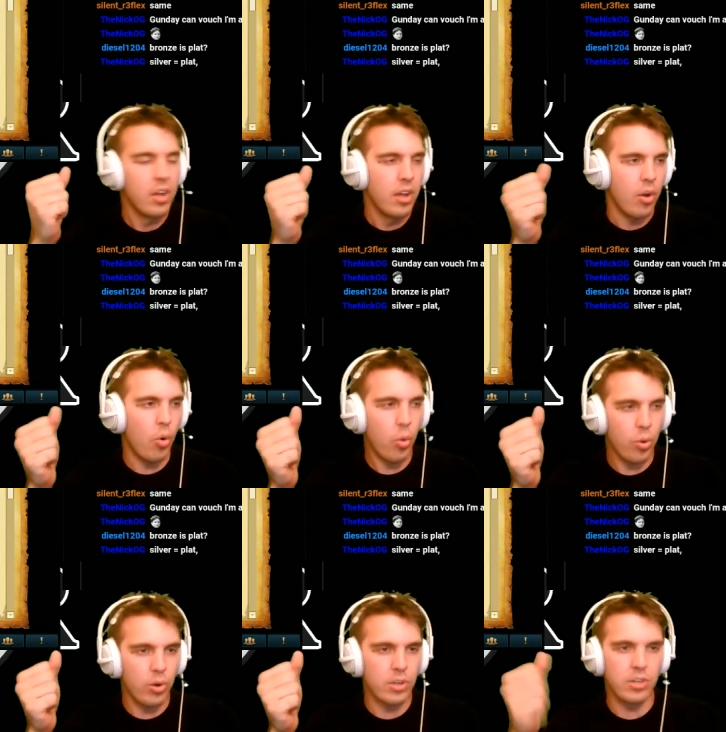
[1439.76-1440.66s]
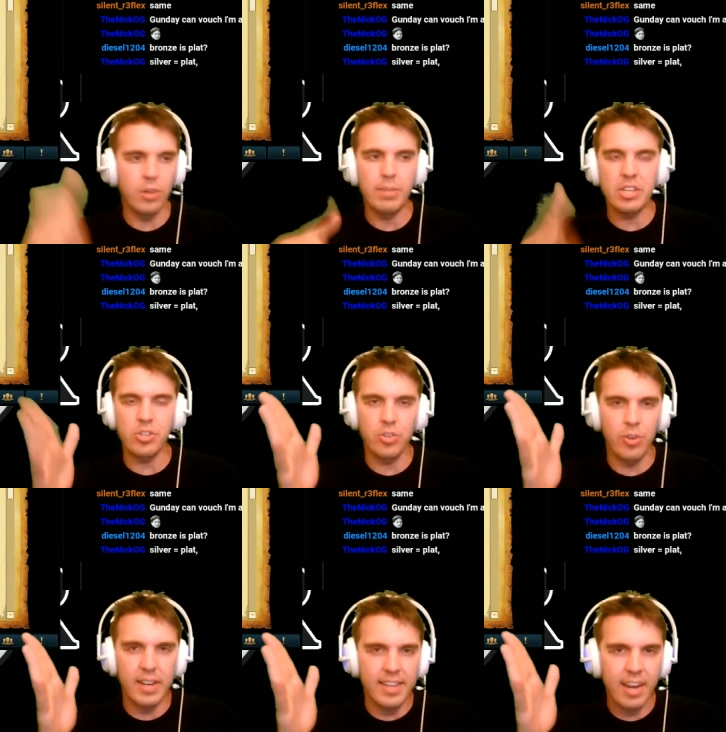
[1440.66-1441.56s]
or make sure your
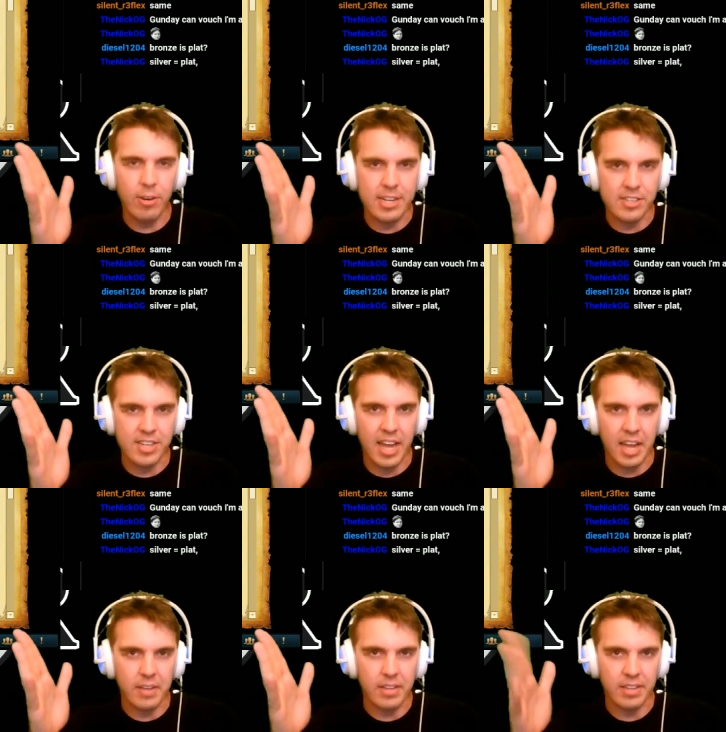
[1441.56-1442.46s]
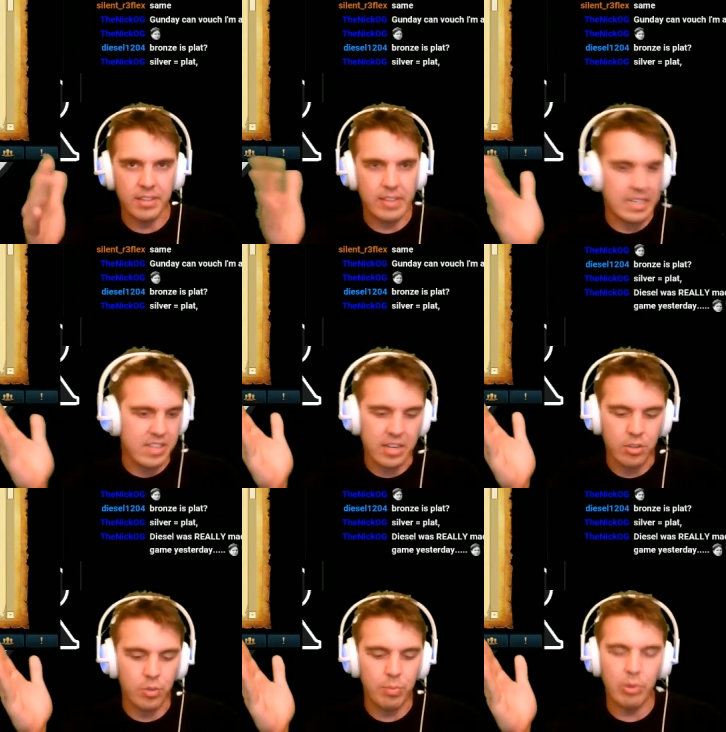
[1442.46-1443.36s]
AD carry doesn't die. Like that's kind of the
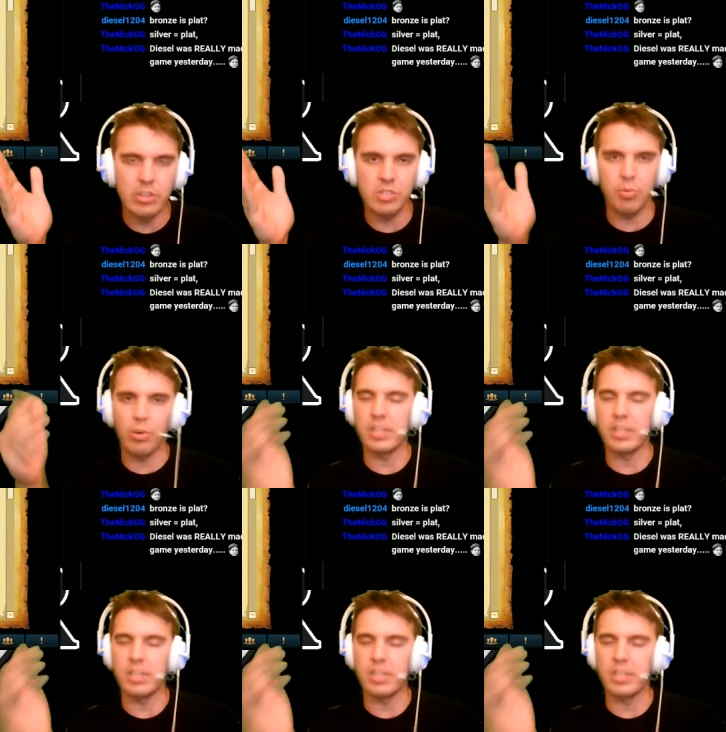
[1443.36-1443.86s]
whole point of supporting. You